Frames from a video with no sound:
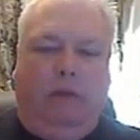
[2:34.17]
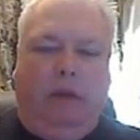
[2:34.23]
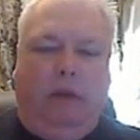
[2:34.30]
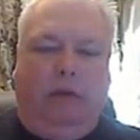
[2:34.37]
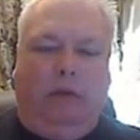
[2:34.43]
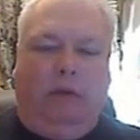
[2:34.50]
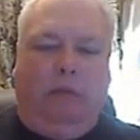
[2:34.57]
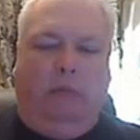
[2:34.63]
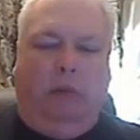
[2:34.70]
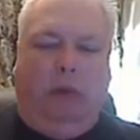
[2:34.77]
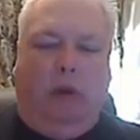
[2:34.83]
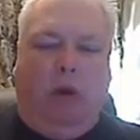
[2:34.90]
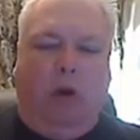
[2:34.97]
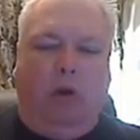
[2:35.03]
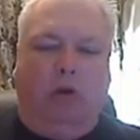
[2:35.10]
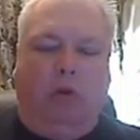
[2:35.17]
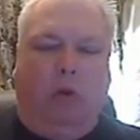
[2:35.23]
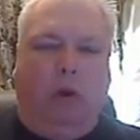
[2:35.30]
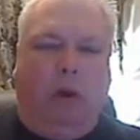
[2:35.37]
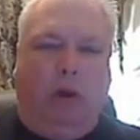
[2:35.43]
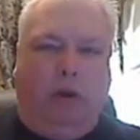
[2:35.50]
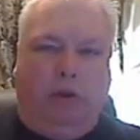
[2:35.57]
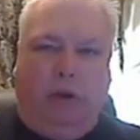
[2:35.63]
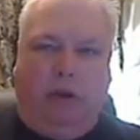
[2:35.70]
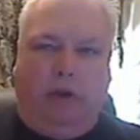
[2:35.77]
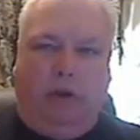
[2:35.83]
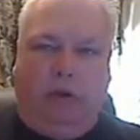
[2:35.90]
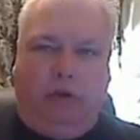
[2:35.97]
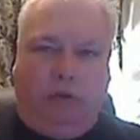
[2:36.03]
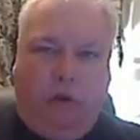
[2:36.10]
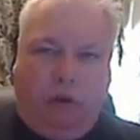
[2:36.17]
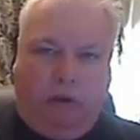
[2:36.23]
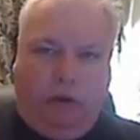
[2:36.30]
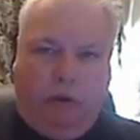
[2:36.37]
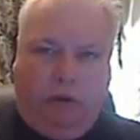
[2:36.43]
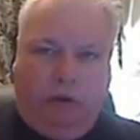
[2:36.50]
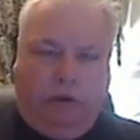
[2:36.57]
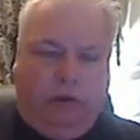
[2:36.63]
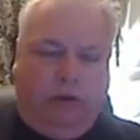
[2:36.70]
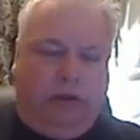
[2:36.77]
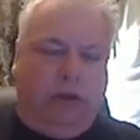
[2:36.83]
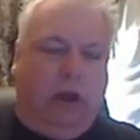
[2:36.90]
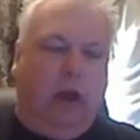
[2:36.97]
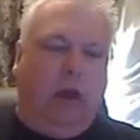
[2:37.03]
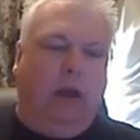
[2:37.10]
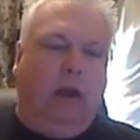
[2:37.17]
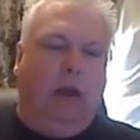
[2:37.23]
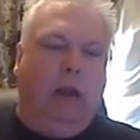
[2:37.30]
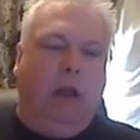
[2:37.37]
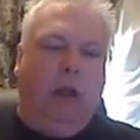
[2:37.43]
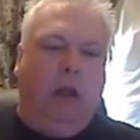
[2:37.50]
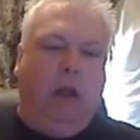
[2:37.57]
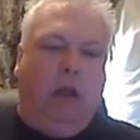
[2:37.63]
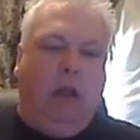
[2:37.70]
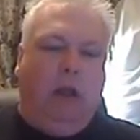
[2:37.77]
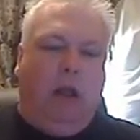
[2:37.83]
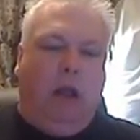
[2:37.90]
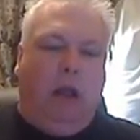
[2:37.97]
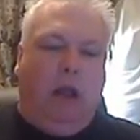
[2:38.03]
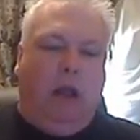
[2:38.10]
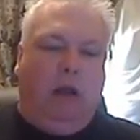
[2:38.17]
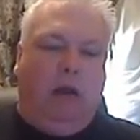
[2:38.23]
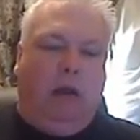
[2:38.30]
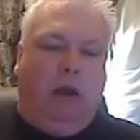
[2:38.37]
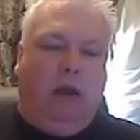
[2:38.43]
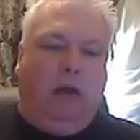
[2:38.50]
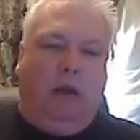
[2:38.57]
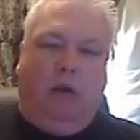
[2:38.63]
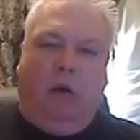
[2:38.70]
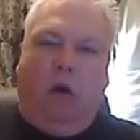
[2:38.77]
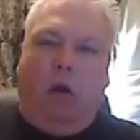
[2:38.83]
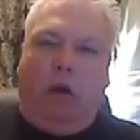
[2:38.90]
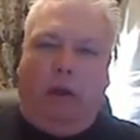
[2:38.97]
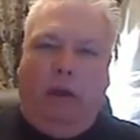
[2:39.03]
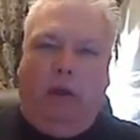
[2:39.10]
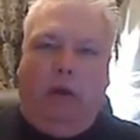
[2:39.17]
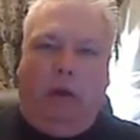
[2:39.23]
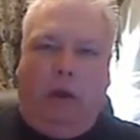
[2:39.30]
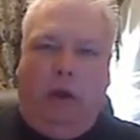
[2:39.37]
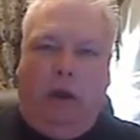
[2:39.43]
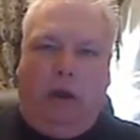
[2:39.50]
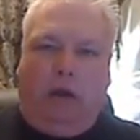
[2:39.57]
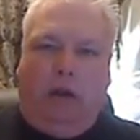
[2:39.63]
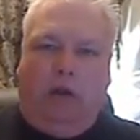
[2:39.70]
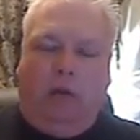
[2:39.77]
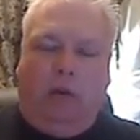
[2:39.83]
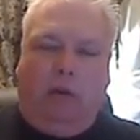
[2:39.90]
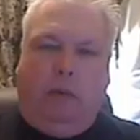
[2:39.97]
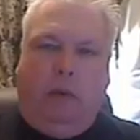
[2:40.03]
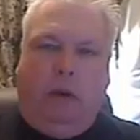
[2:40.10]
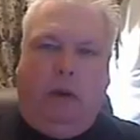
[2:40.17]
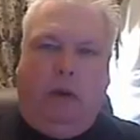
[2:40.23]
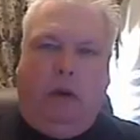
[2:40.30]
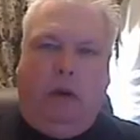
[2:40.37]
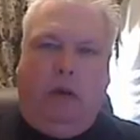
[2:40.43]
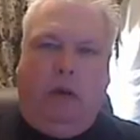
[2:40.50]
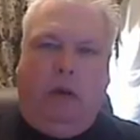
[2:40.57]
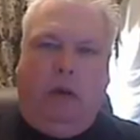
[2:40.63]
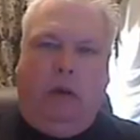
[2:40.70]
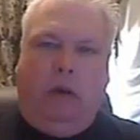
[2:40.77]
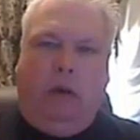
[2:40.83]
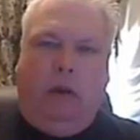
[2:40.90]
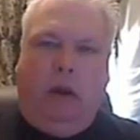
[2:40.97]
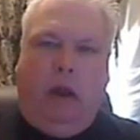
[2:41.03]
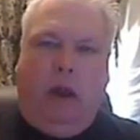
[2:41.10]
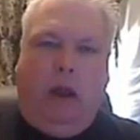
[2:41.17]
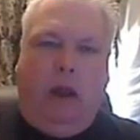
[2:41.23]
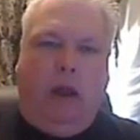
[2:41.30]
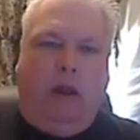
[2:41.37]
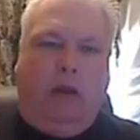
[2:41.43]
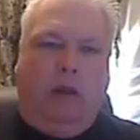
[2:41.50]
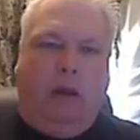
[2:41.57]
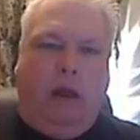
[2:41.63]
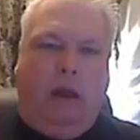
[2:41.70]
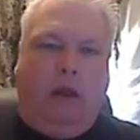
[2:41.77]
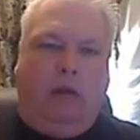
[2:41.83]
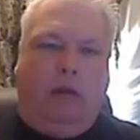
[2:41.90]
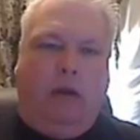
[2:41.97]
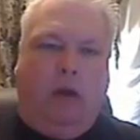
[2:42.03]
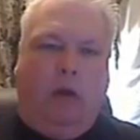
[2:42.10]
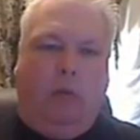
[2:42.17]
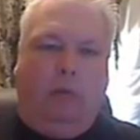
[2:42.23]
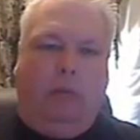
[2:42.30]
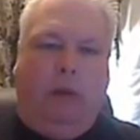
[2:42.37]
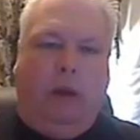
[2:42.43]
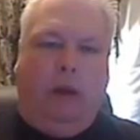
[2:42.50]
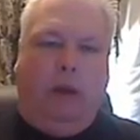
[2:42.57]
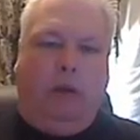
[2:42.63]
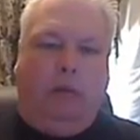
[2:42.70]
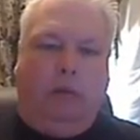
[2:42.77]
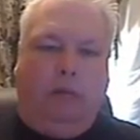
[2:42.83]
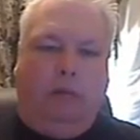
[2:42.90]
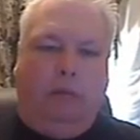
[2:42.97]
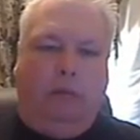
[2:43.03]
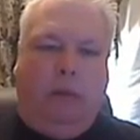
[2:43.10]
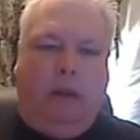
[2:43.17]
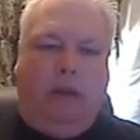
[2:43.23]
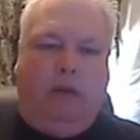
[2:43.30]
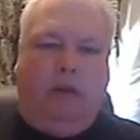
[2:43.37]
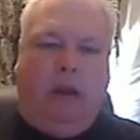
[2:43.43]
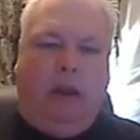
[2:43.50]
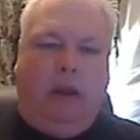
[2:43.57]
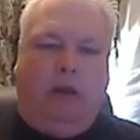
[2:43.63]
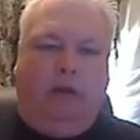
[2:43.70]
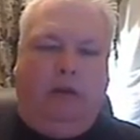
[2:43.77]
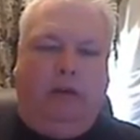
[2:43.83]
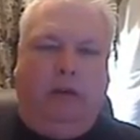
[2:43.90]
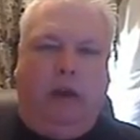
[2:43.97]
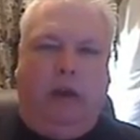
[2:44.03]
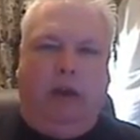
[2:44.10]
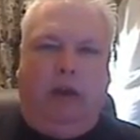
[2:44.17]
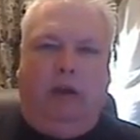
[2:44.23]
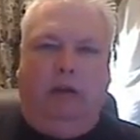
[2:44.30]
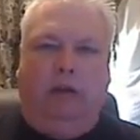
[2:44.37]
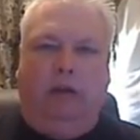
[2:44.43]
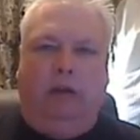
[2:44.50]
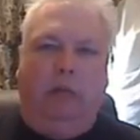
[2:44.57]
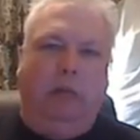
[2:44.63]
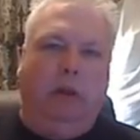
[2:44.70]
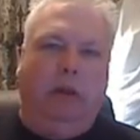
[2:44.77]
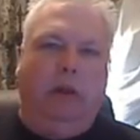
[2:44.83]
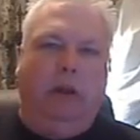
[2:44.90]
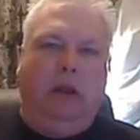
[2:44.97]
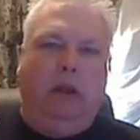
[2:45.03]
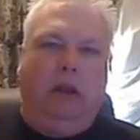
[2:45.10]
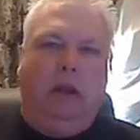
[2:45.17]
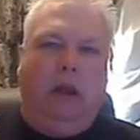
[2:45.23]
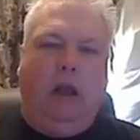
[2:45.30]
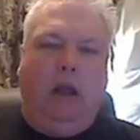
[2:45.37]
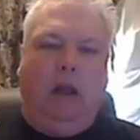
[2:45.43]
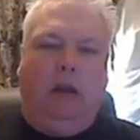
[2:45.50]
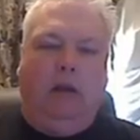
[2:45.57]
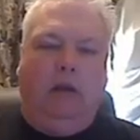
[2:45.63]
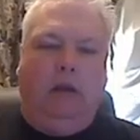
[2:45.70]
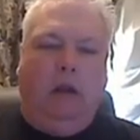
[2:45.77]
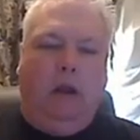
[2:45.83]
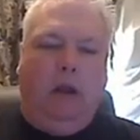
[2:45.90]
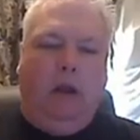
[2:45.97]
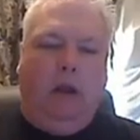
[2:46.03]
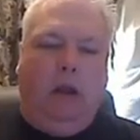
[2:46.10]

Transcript: of these large organizational structures in society, and that are all interconnected with one another, and that help maintain society's stability and